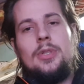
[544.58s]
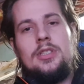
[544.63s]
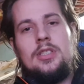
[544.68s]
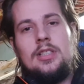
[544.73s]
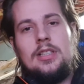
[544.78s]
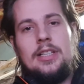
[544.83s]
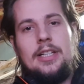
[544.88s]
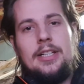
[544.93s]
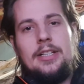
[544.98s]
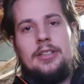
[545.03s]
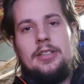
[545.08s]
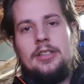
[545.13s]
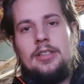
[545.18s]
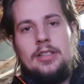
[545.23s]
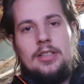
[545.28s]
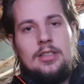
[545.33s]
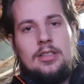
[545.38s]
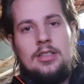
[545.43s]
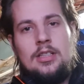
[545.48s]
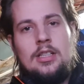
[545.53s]
watch it later
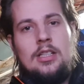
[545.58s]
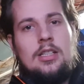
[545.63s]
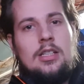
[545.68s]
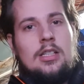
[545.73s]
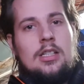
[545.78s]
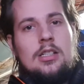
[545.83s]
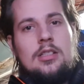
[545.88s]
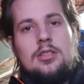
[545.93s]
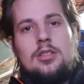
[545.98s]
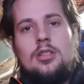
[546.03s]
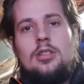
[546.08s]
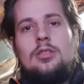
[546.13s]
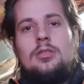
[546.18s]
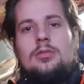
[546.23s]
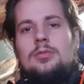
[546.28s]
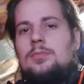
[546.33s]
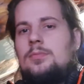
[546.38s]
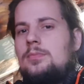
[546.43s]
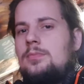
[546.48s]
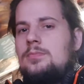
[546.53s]
and
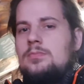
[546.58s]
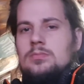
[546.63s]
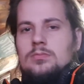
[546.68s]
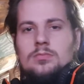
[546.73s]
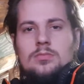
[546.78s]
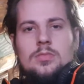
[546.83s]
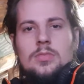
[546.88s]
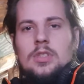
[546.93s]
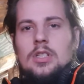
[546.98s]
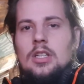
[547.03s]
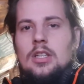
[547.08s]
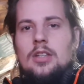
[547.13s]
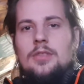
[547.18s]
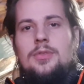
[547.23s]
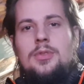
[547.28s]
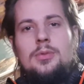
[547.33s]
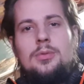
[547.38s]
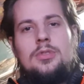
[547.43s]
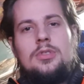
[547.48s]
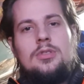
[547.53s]
so
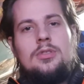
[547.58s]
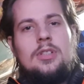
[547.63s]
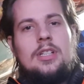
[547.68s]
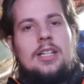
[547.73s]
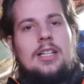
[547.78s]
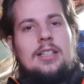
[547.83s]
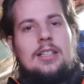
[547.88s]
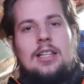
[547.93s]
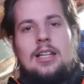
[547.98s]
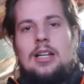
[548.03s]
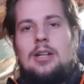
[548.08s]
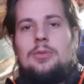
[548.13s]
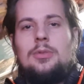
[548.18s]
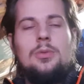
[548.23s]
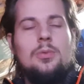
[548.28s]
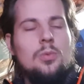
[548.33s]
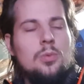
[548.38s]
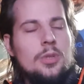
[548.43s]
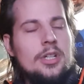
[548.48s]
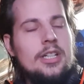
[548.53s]
if you would do that I
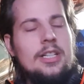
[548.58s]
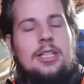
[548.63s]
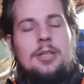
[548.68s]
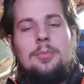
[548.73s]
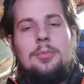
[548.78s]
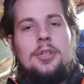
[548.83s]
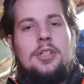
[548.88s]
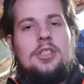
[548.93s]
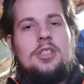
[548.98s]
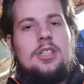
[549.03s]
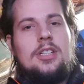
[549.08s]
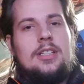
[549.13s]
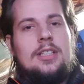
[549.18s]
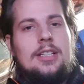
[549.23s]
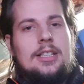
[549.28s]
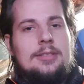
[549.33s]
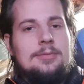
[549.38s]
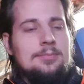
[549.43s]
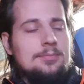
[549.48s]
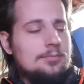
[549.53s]
would really appreciate
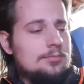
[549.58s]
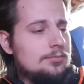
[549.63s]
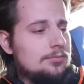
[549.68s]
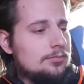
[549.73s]
that.